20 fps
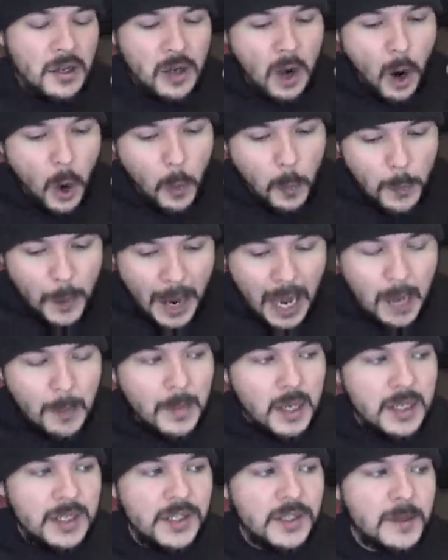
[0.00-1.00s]

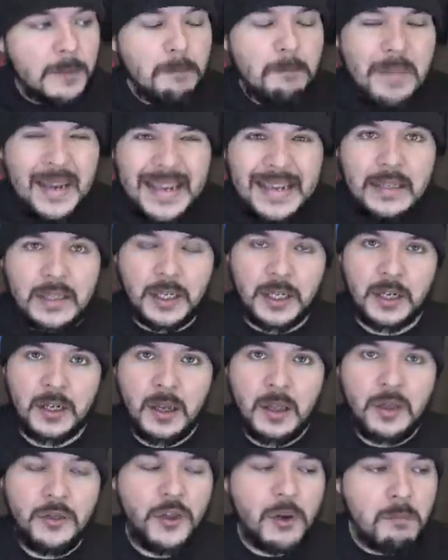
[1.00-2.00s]
Obama's peak,
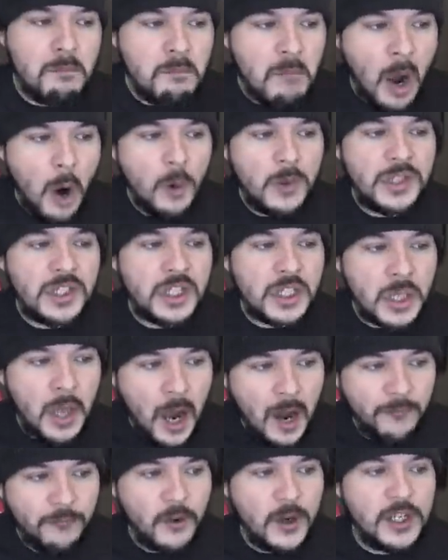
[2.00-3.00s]
the most
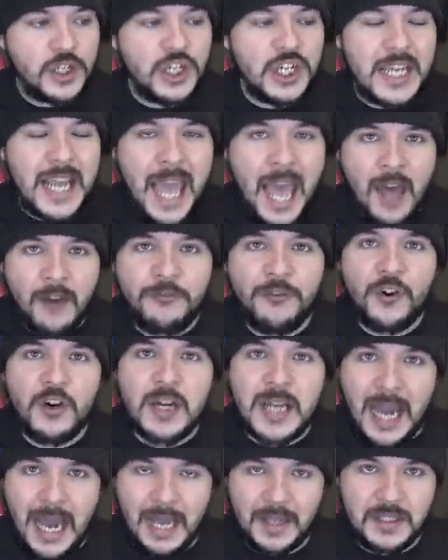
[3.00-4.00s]
coverage he ever
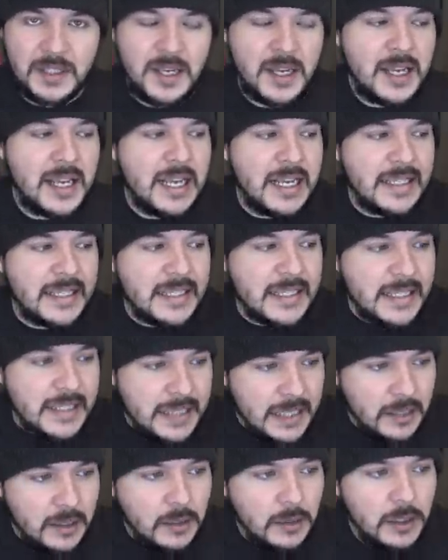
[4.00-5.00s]
got, is
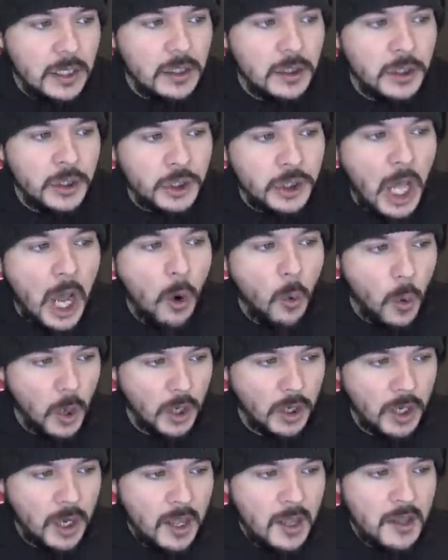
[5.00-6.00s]
still
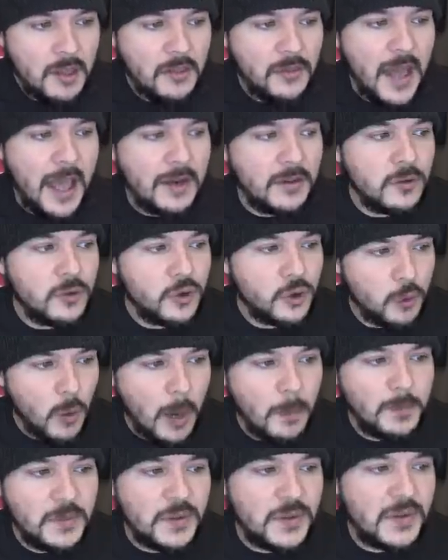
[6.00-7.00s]
lower than
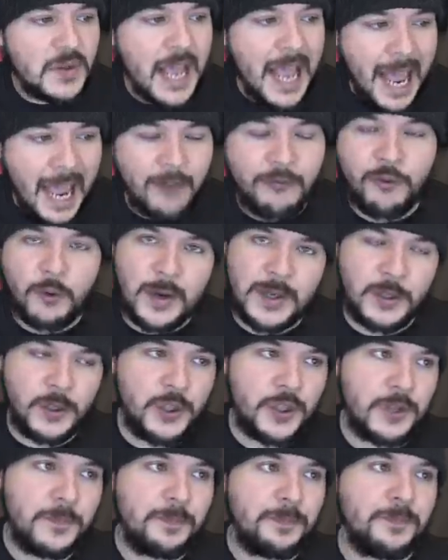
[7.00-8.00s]
Trump's
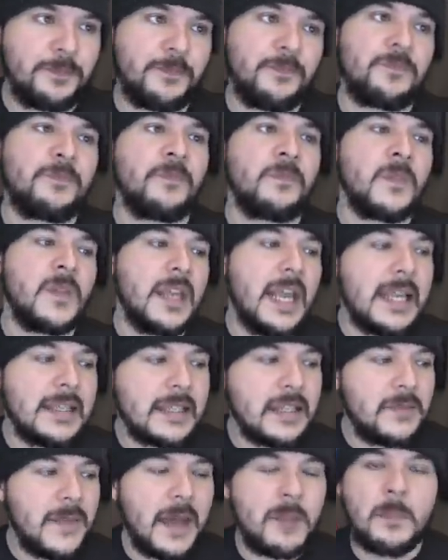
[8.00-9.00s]
average.
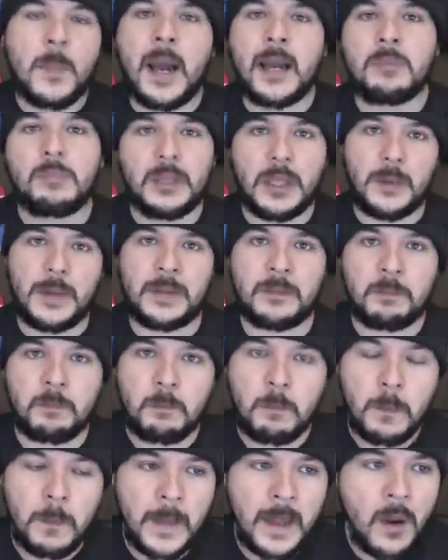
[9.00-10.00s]
Isn't that mind-blowing?
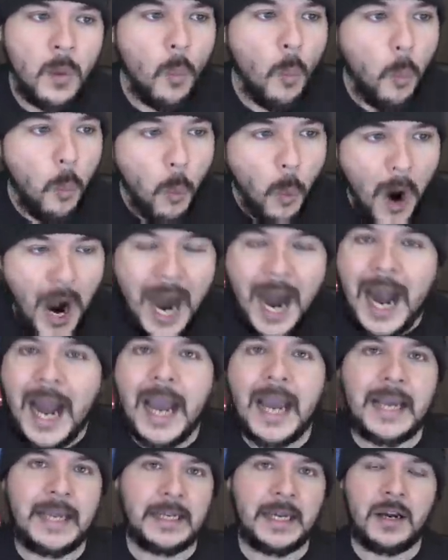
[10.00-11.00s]

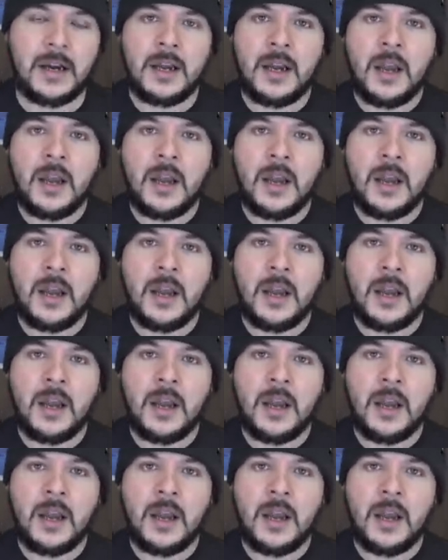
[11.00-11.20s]
Why?